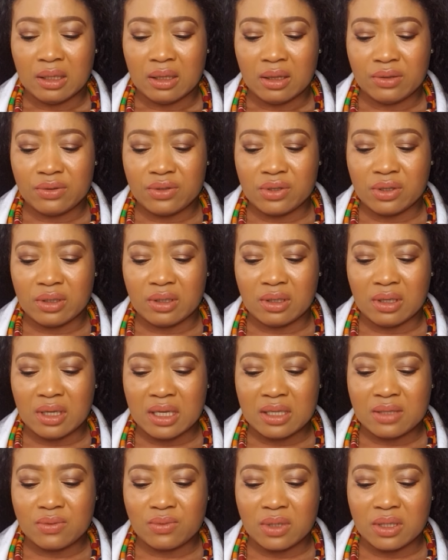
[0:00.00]
so the
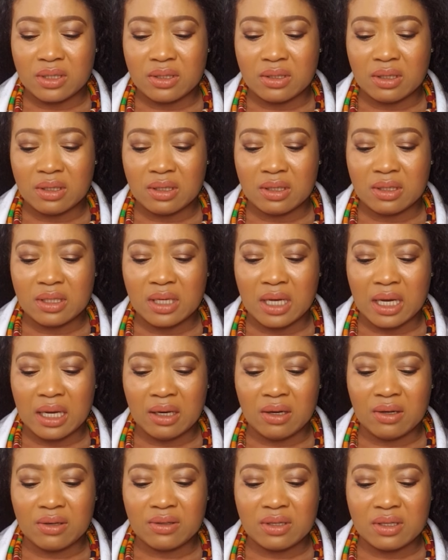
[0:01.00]
next question is, how
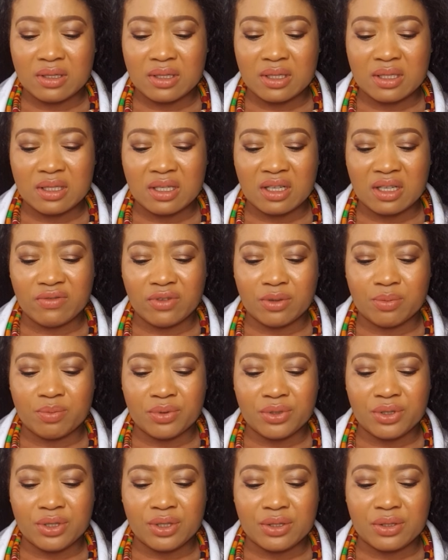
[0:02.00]
long does it take for
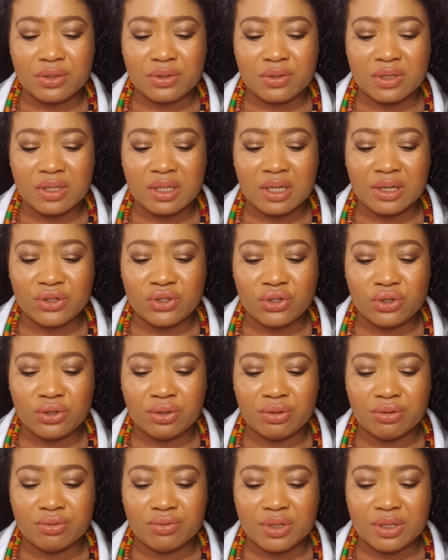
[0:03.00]
products to start
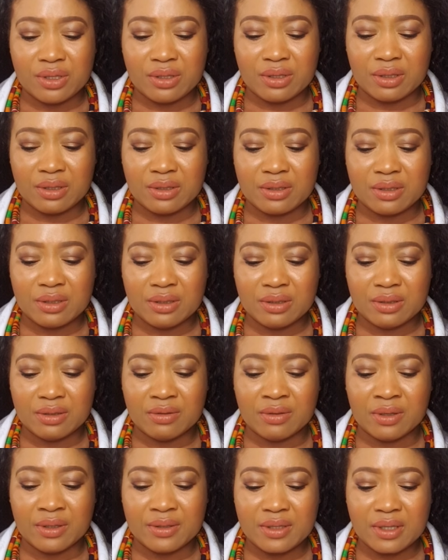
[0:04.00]
showing results
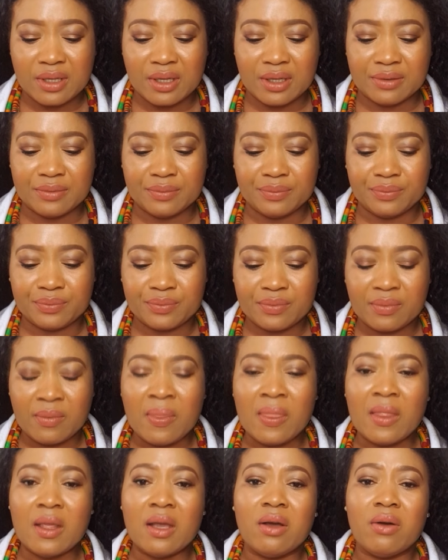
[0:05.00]
in the skin?
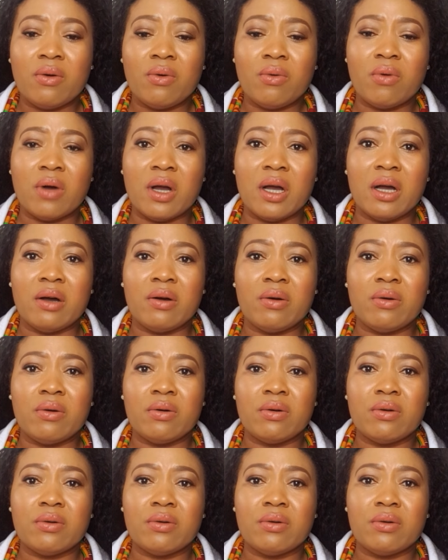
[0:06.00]
Well,